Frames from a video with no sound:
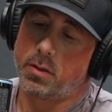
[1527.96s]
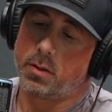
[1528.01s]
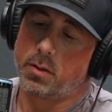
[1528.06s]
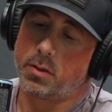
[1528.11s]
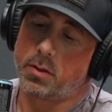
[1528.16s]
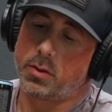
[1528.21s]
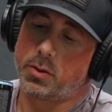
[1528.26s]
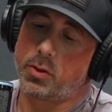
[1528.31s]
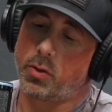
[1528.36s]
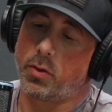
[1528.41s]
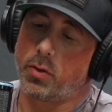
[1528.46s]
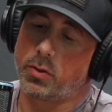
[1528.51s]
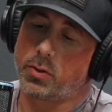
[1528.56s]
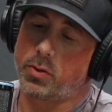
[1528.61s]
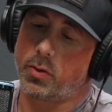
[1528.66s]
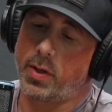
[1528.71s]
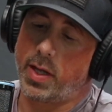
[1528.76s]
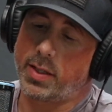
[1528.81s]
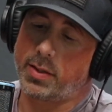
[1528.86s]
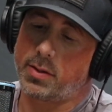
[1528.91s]
So
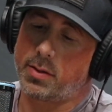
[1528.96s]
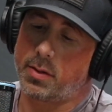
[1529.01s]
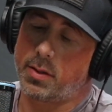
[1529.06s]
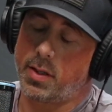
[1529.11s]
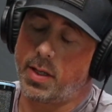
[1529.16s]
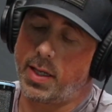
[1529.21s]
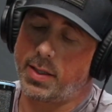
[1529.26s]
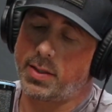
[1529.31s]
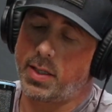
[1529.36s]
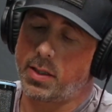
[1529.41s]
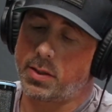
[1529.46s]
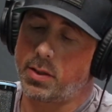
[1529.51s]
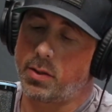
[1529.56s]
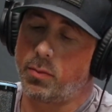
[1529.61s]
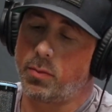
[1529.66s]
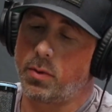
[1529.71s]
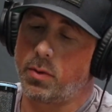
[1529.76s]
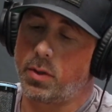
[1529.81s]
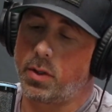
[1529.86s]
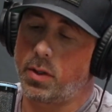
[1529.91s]
that's actually
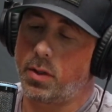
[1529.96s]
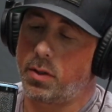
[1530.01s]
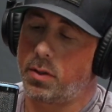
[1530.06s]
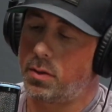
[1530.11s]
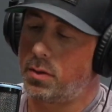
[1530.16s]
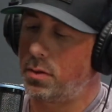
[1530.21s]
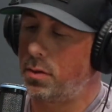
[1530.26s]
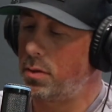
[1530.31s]
really